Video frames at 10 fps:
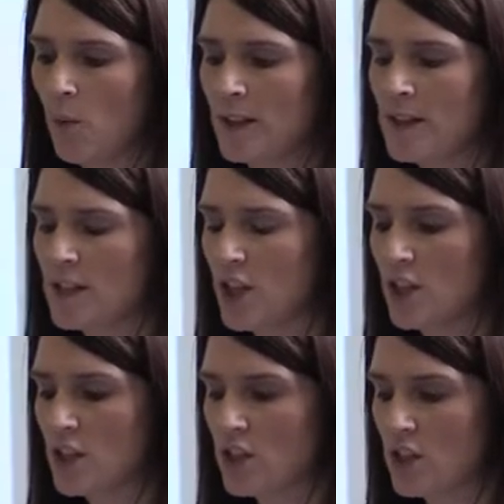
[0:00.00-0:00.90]
when
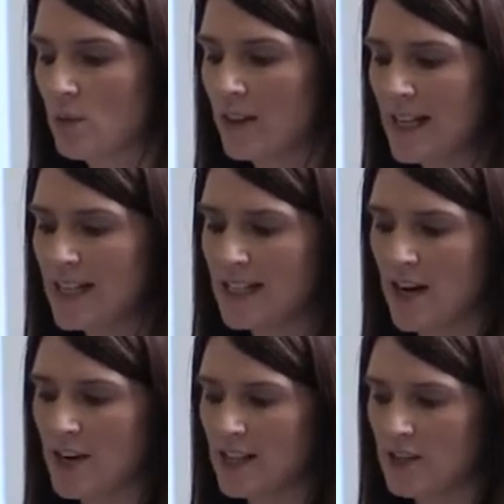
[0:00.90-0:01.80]
these
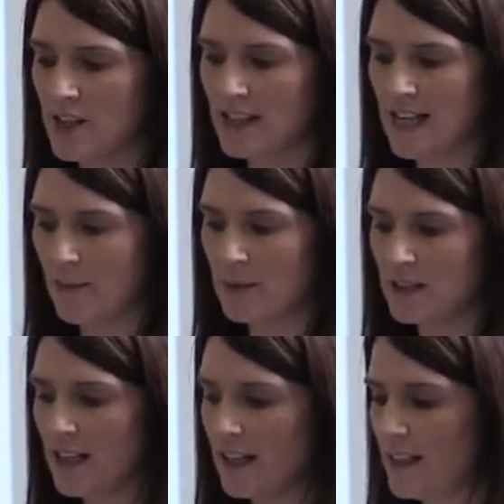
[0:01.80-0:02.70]
areas are
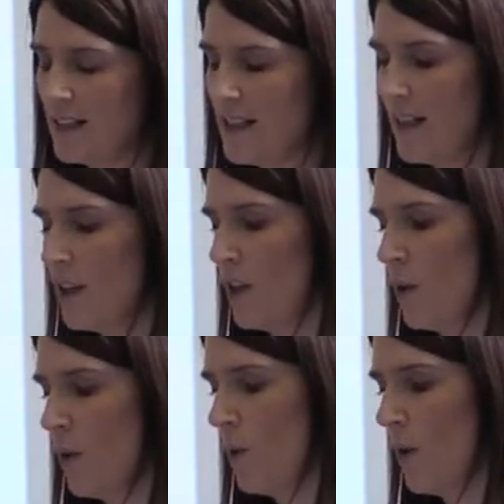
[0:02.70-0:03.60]
examined and, you
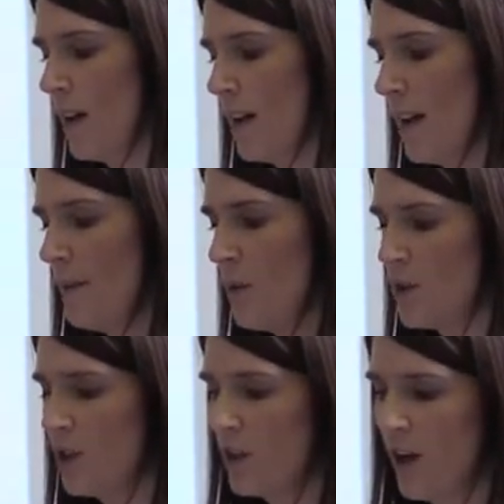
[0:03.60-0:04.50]
know,
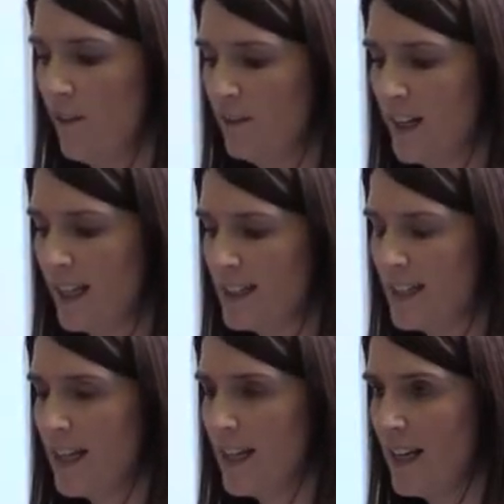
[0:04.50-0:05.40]
emotional
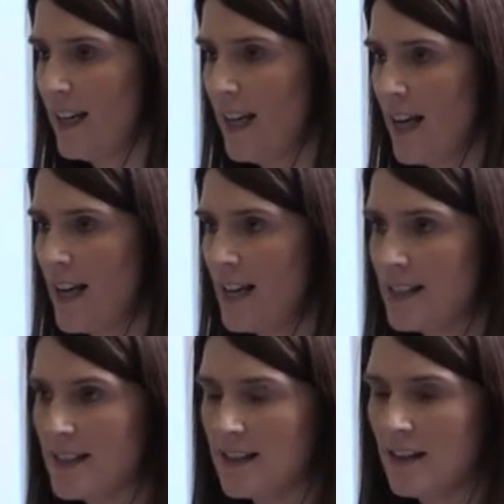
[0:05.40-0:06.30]
conflict
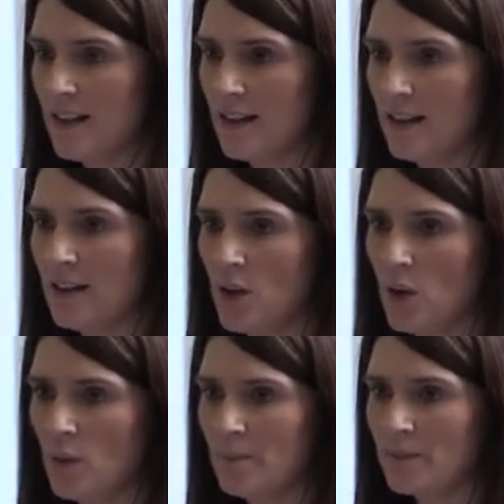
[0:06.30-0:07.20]
is, you
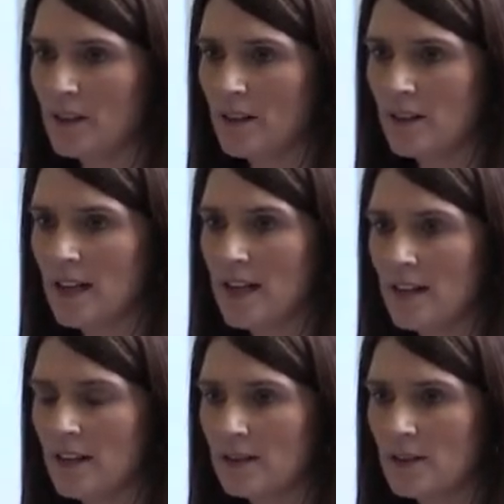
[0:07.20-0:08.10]
know,
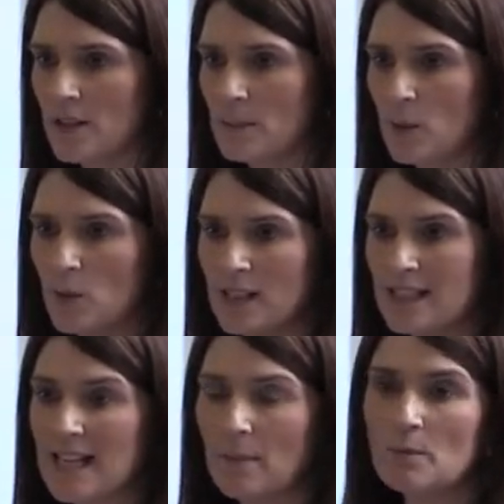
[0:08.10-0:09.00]
suppose
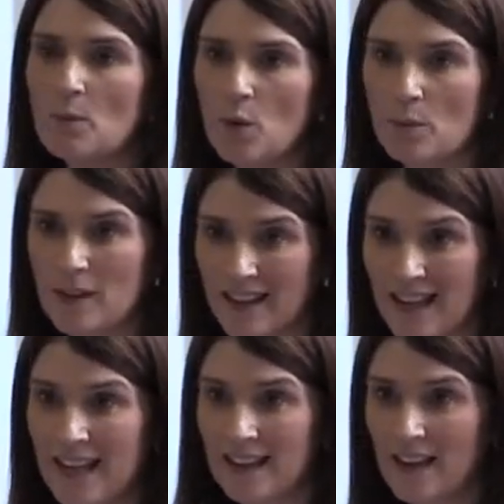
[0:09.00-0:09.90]
examined more
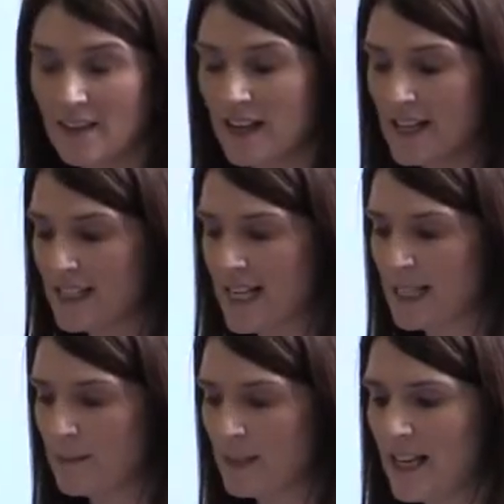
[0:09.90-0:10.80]
within the
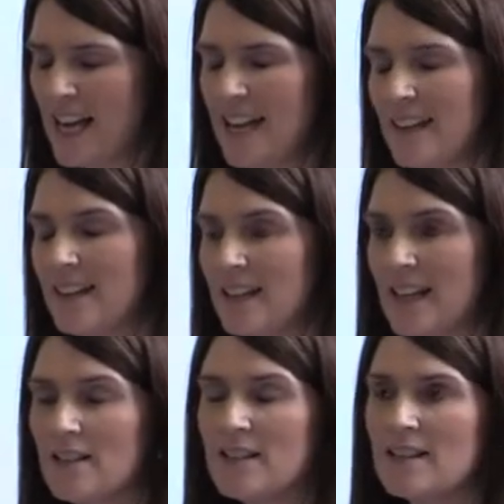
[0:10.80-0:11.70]
assessment, it
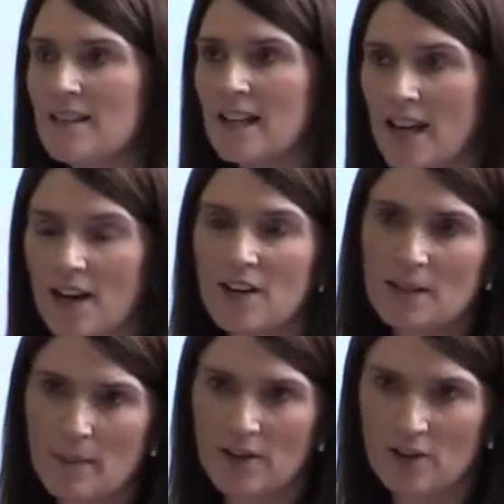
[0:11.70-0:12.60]
gives the
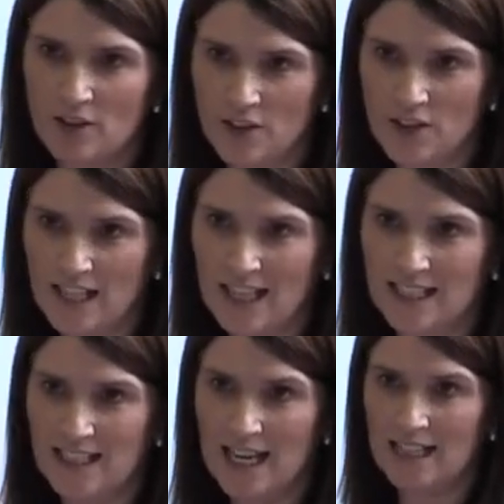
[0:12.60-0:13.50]
carers a better
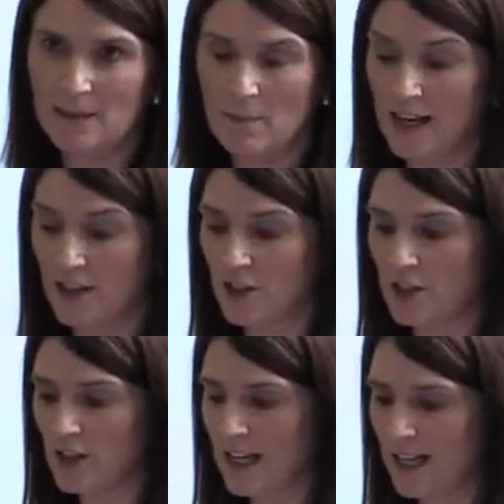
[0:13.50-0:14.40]
understanding and a
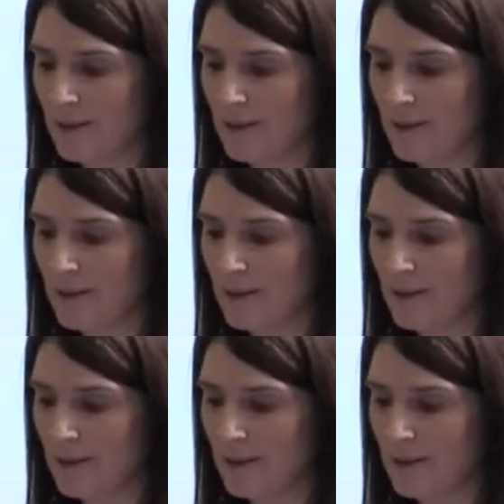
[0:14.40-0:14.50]
better